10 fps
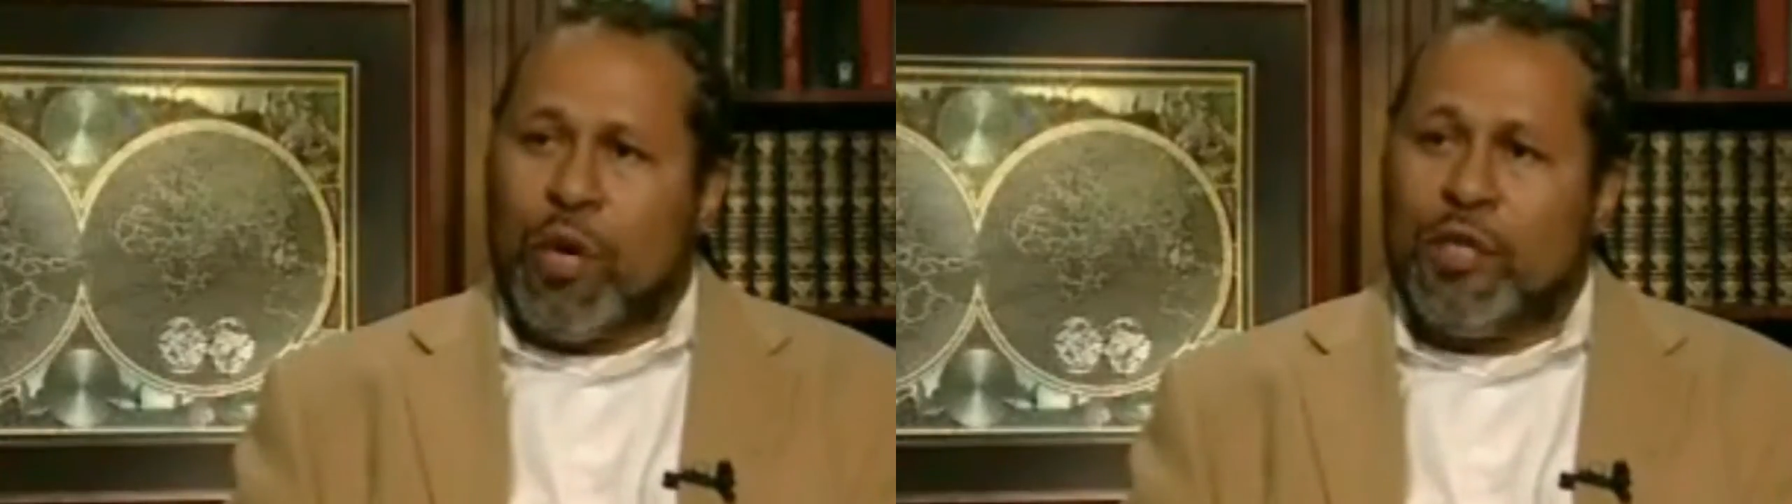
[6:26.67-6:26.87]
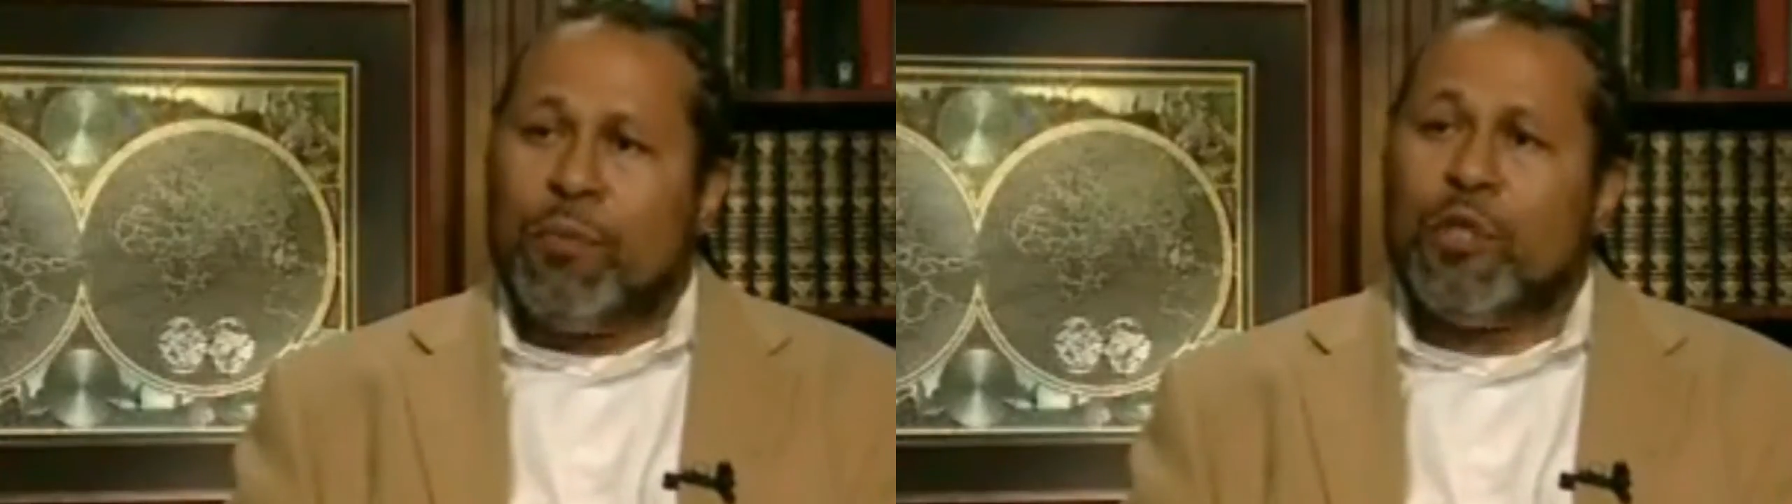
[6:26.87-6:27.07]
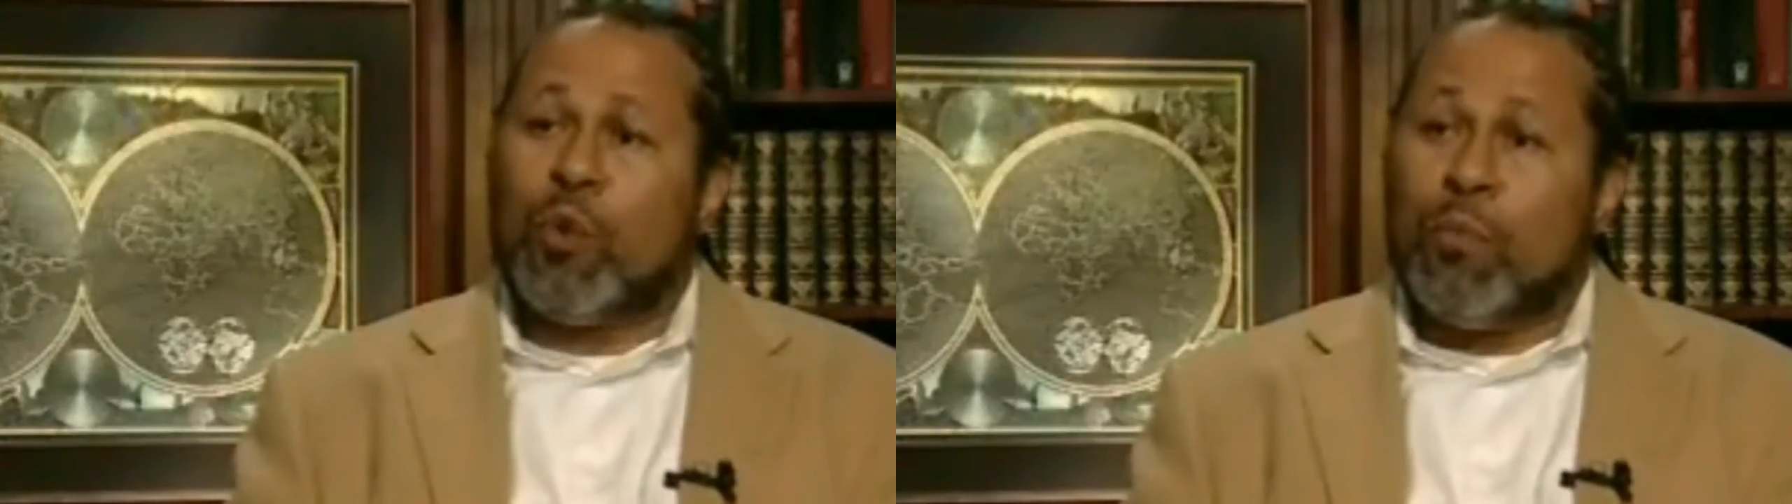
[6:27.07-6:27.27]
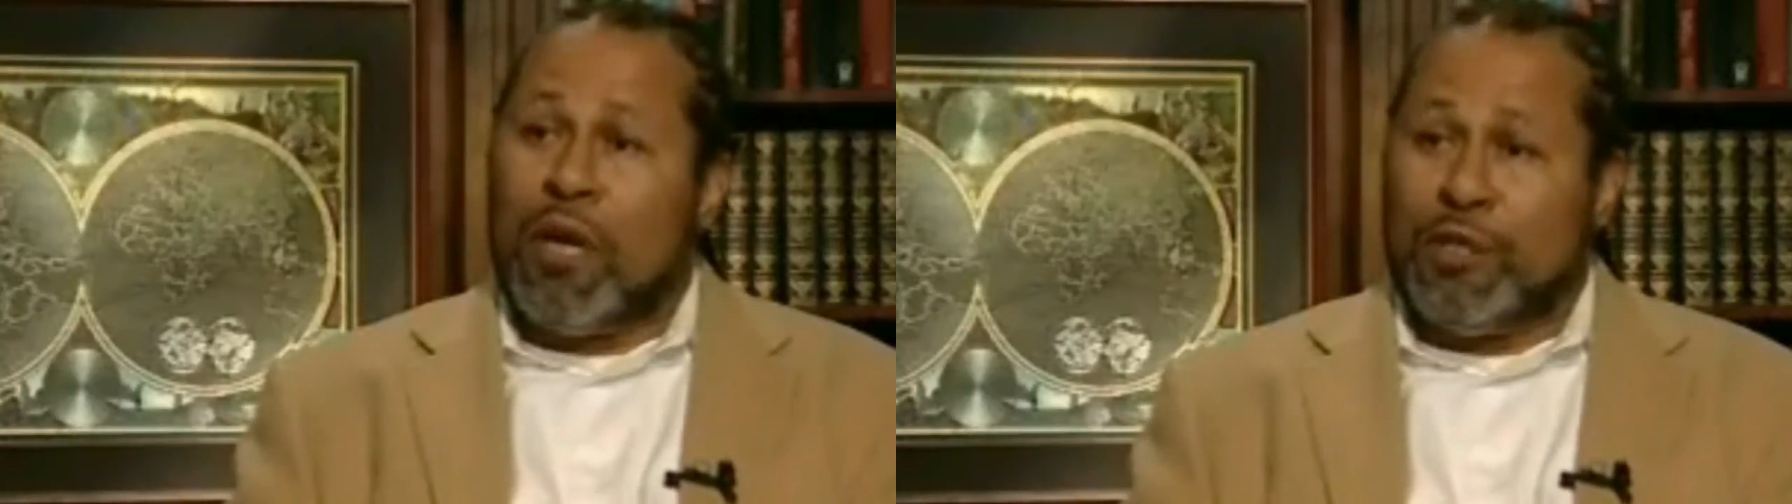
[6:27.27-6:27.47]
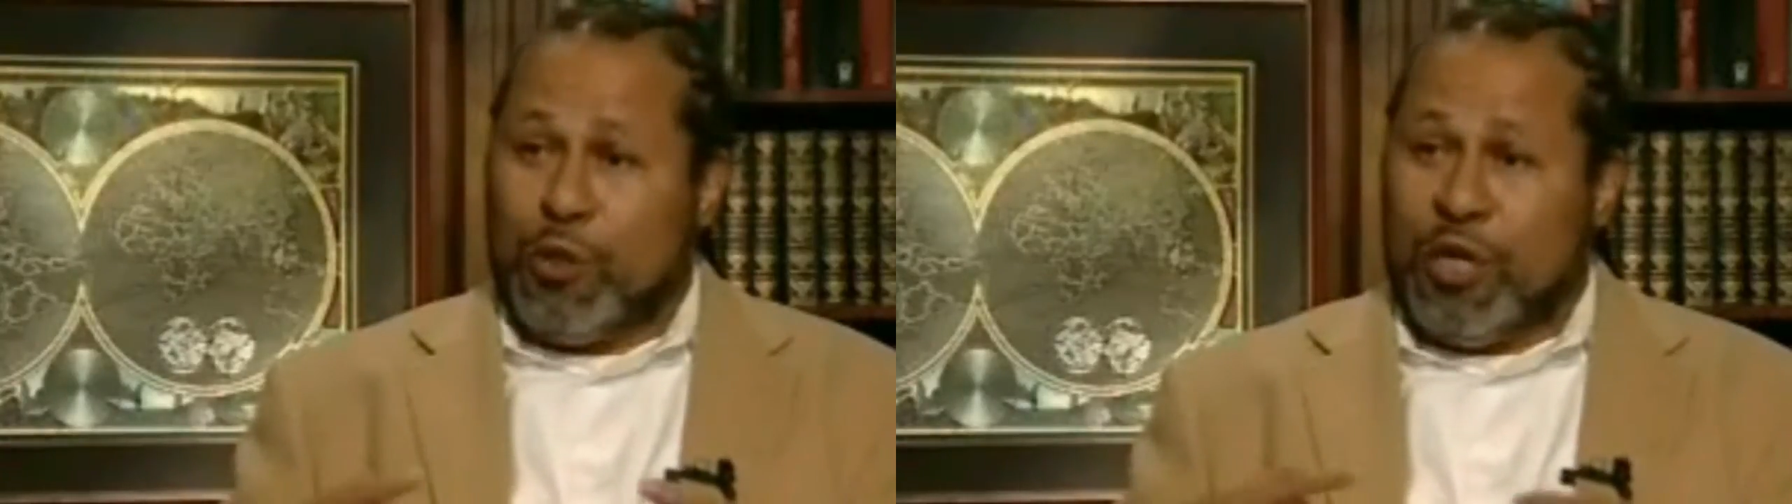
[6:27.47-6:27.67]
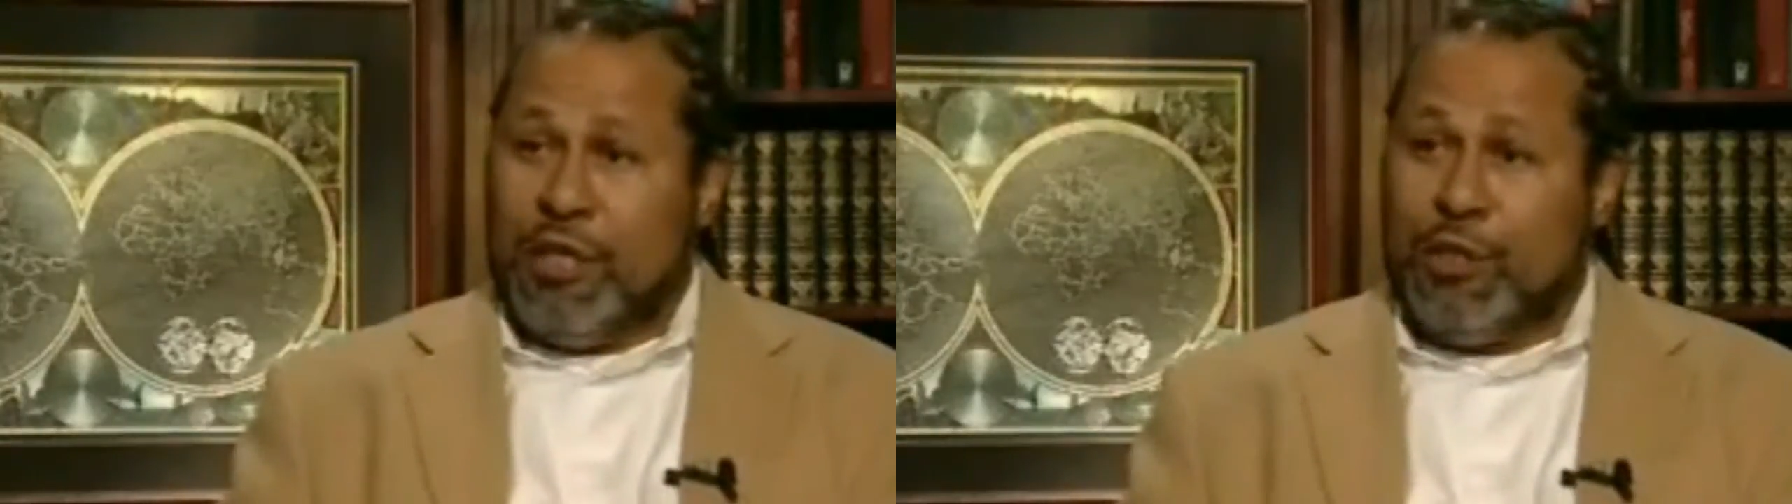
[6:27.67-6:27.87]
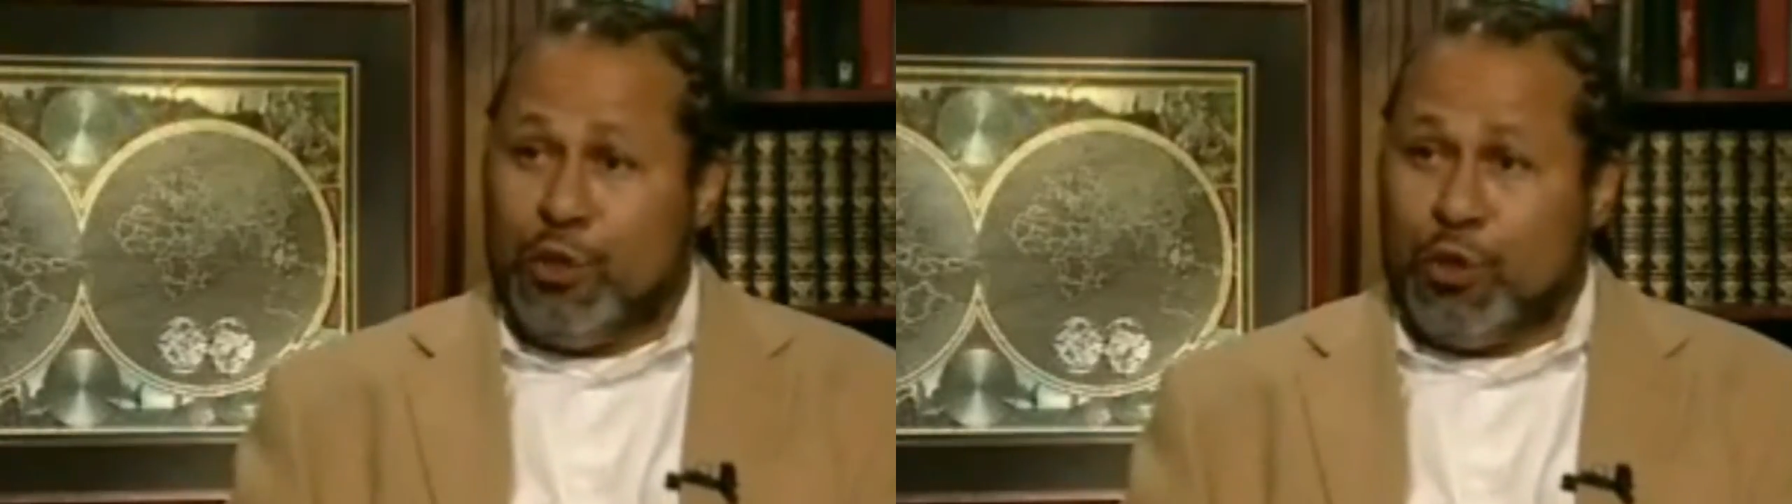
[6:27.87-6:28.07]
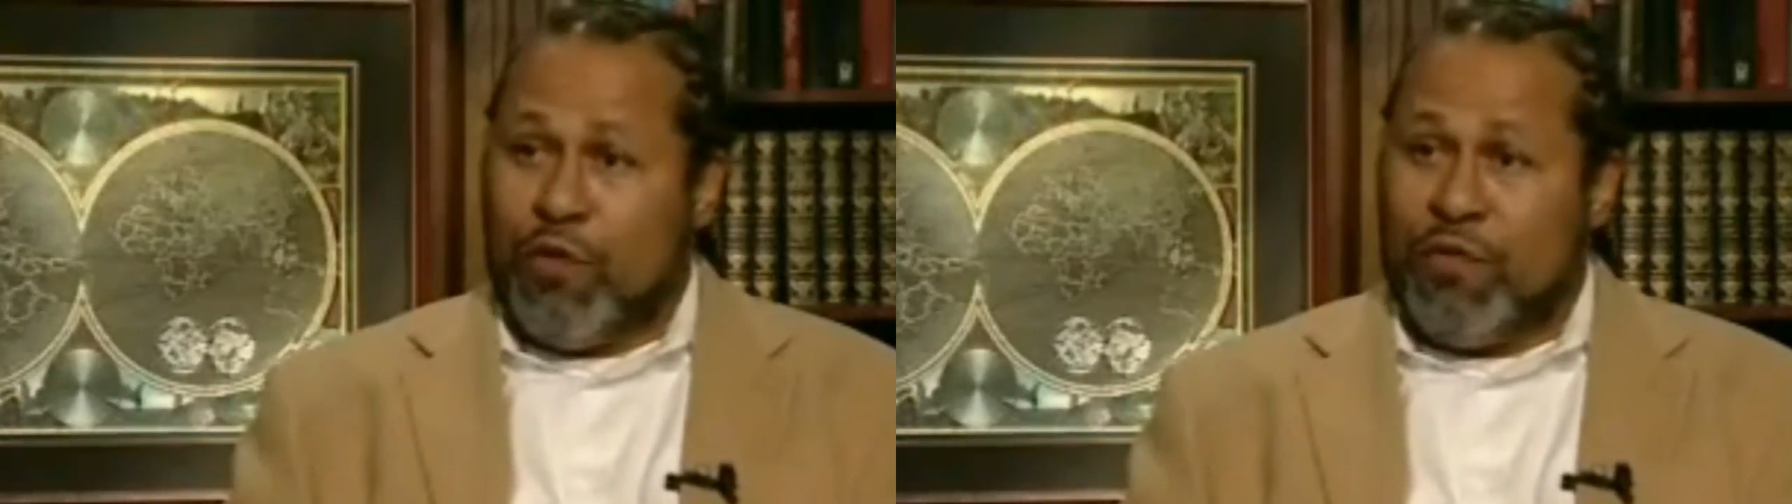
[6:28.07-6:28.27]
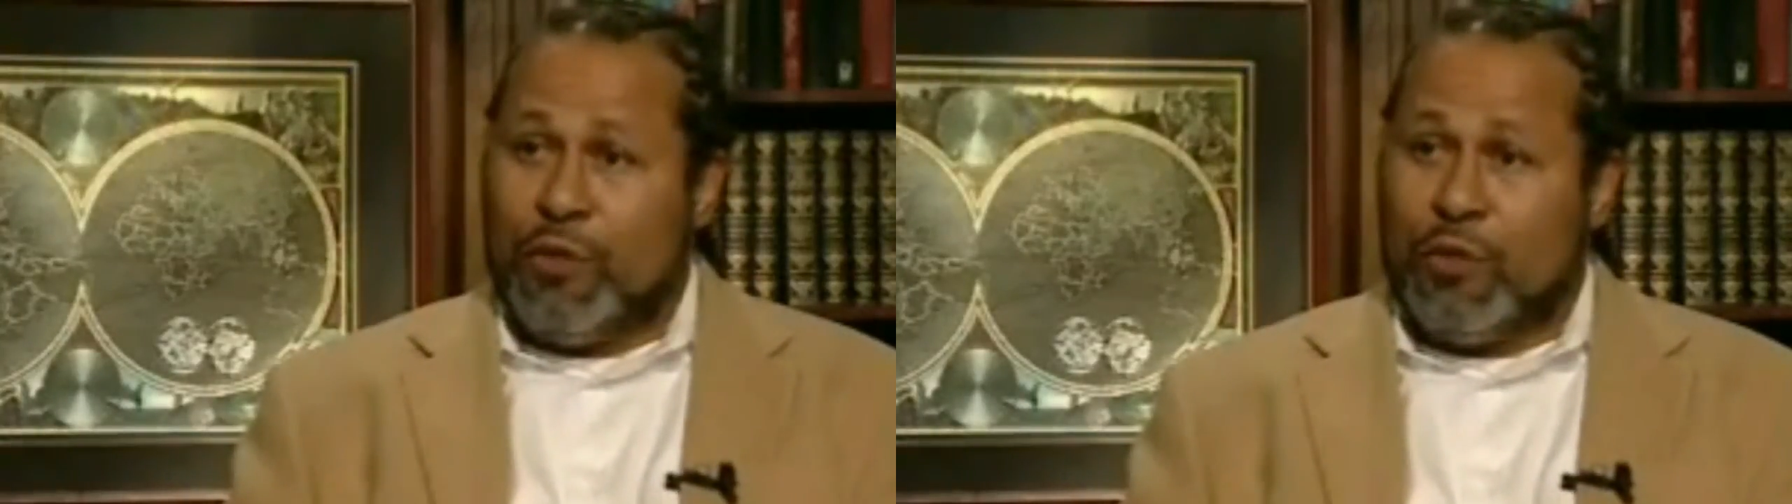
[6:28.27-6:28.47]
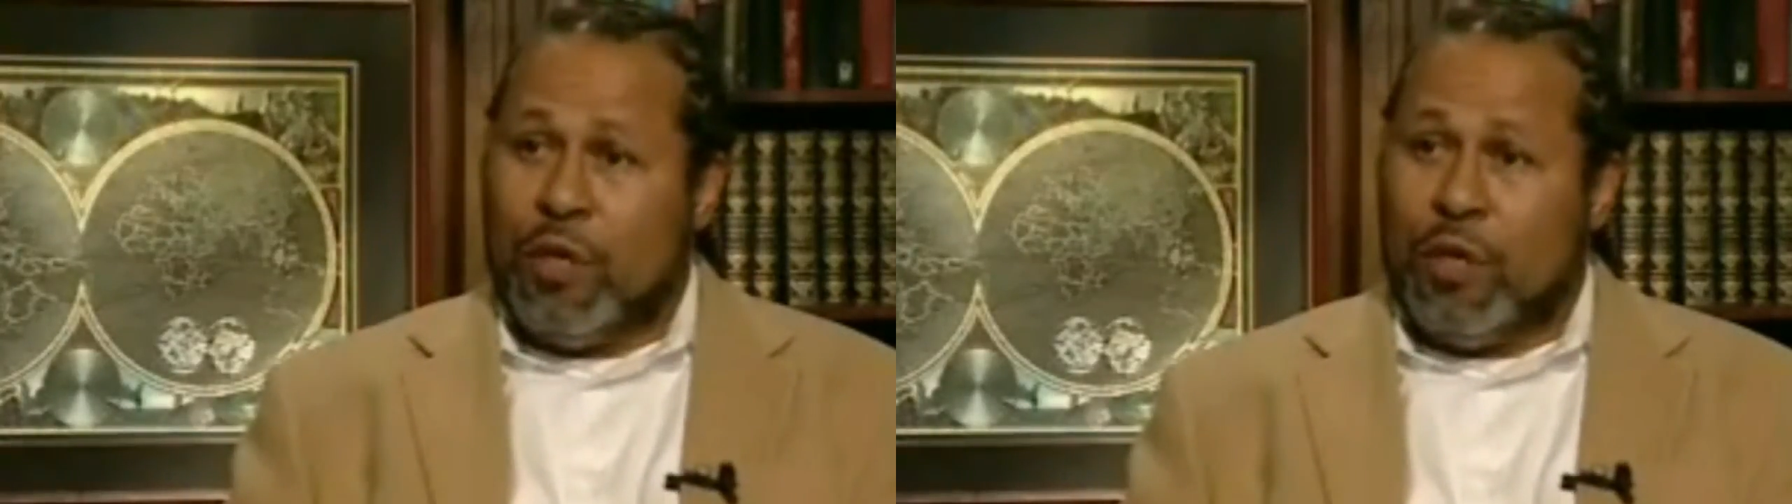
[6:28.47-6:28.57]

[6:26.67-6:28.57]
regiments were mustered into service.